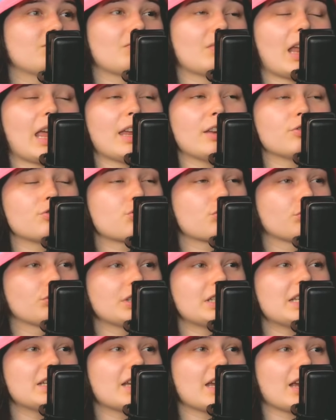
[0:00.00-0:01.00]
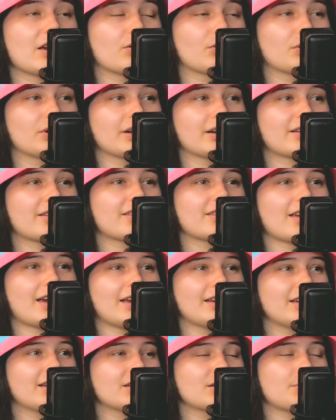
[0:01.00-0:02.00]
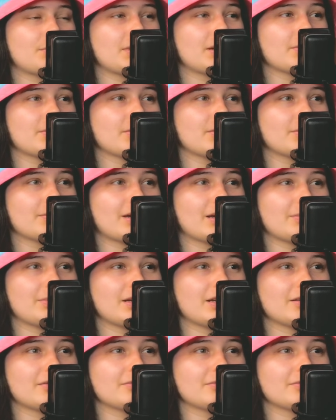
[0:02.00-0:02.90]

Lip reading: intriguing or exciting to people, maybe.